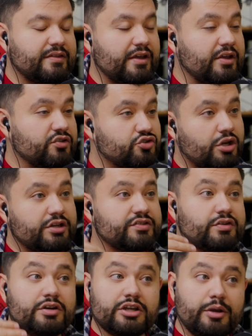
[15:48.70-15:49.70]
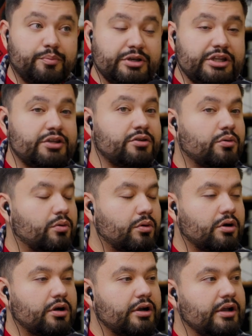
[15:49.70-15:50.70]
is trying to start a company,
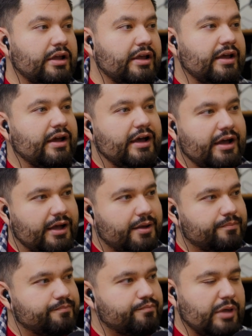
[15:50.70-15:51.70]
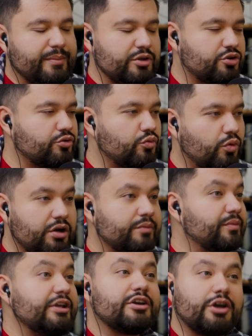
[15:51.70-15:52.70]
or maybe you're wanting
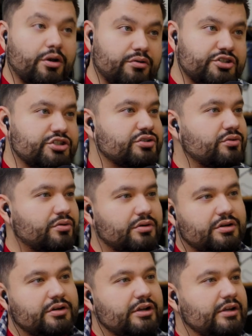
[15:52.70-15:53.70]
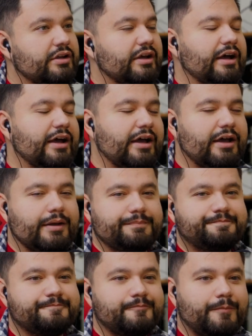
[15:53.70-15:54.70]
to be a coach or
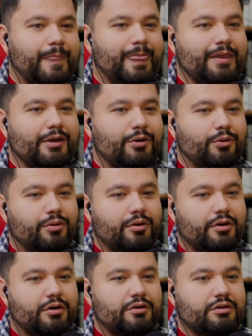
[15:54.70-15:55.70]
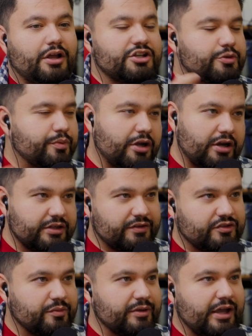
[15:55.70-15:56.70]
launch a product
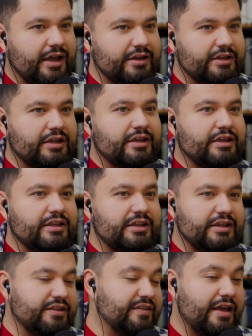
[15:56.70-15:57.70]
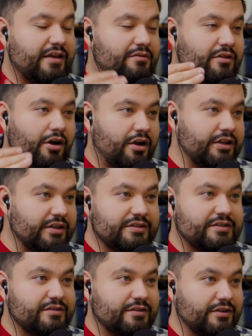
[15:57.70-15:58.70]
of some kind? Is that
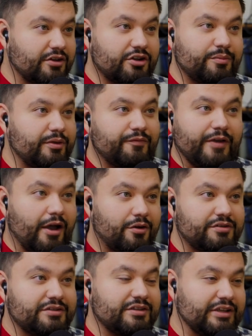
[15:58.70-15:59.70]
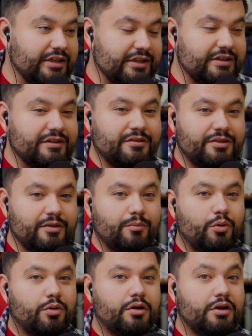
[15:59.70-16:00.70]
audience going to be found in the
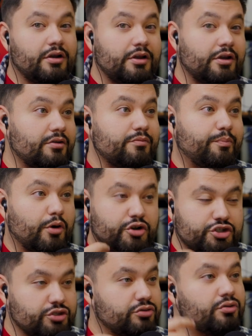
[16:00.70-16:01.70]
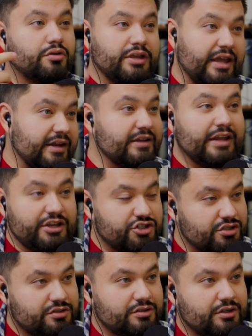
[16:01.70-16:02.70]
more personal, organic
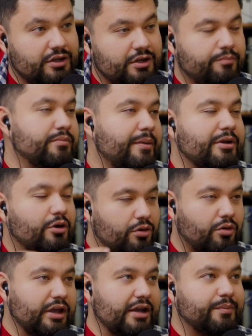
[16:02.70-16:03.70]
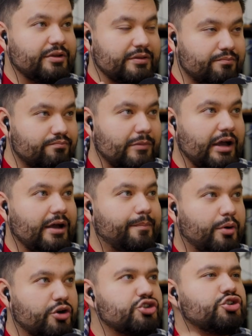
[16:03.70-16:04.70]
nature? Maybe not organic, but
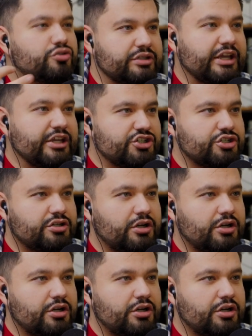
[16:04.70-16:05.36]
personal nature.